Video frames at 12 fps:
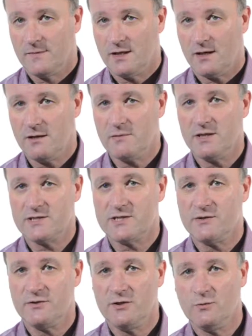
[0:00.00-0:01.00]
I'm going to
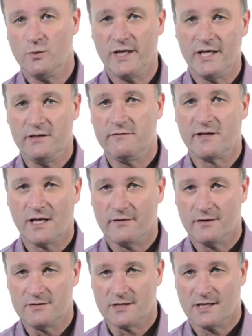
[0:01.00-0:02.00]
tell you where you cut
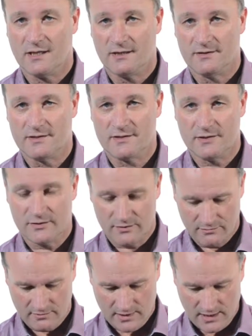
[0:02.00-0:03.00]
those cards to.
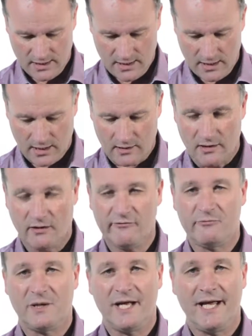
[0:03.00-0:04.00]
I'm going to hover
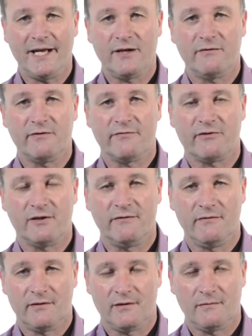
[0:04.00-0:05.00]
my hand over the front
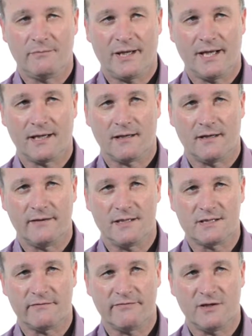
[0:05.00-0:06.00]
pack like
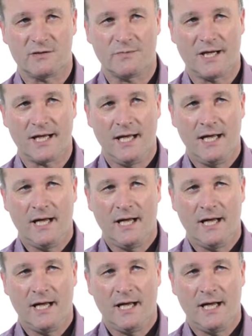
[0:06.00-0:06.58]
this, the first pack.